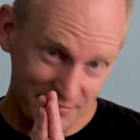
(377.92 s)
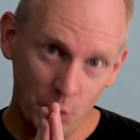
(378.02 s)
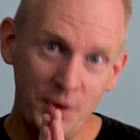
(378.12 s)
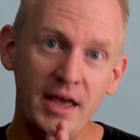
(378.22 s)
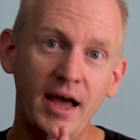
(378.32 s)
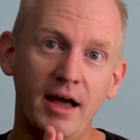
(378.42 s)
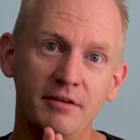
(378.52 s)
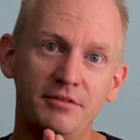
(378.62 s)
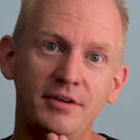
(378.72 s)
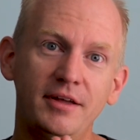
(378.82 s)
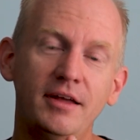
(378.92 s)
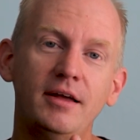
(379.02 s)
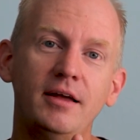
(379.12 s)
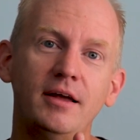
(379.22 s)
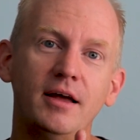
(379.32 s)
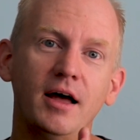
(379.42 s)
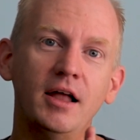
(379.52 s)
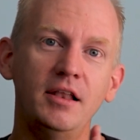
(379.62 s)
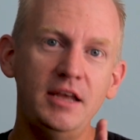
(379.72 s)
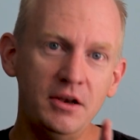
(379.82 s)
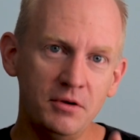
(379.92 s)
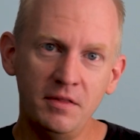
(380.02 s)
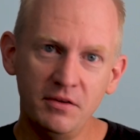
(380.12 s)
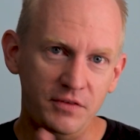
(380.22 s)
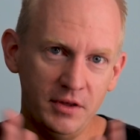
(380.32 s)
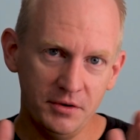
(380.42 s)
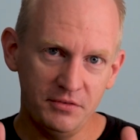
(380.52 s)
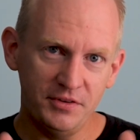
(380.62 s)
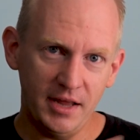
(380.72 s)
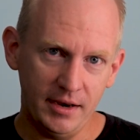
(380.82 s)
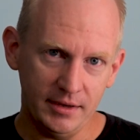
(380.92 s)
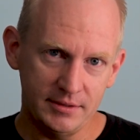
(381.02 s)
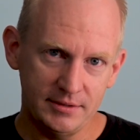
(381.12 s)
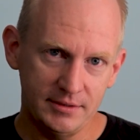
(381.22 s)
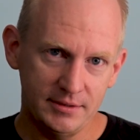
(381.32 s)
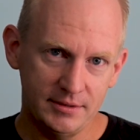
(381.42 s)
we have a leader in the field of phonetics,